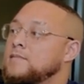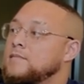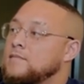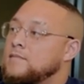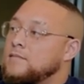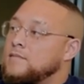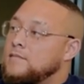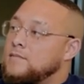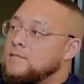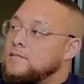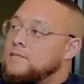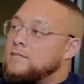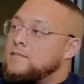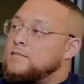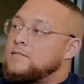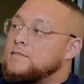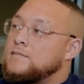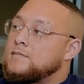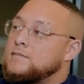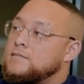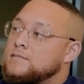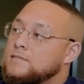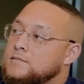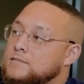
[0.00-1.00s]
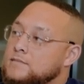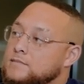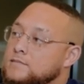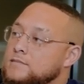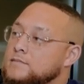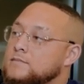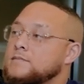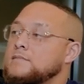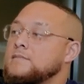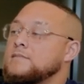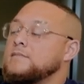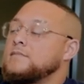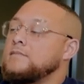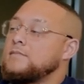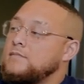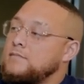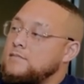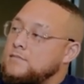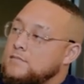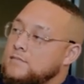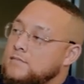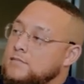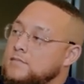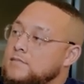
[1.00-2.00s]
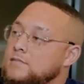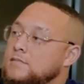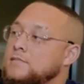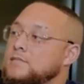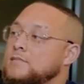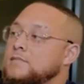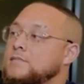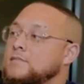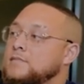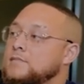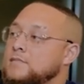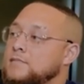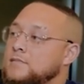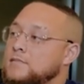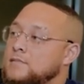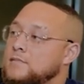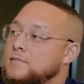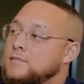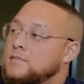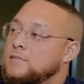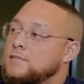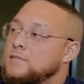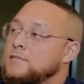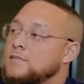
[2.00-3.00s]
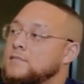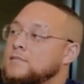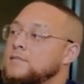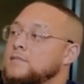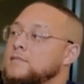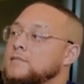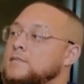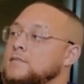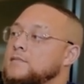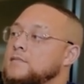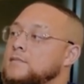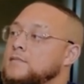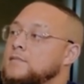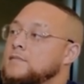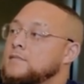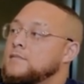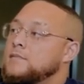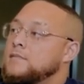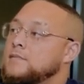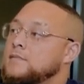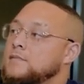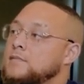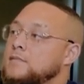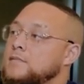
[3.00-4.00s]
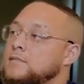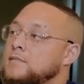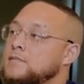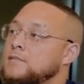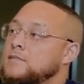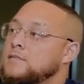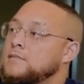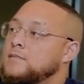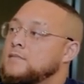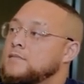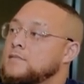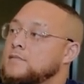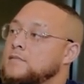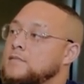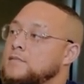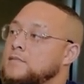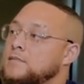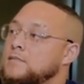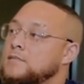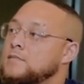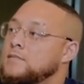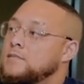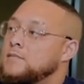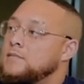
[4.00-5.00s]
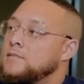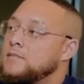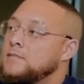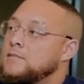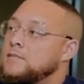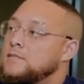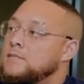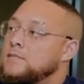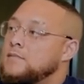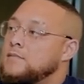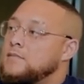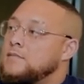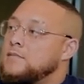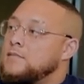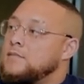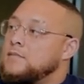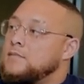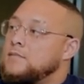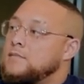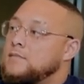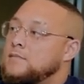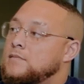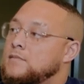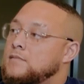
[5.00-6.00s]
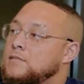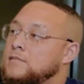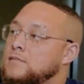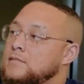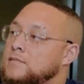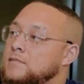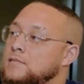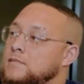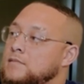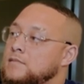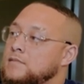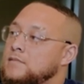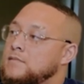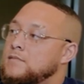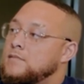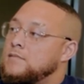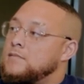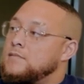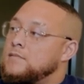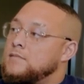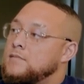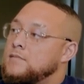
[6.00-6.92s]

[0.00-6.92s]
(not speaking)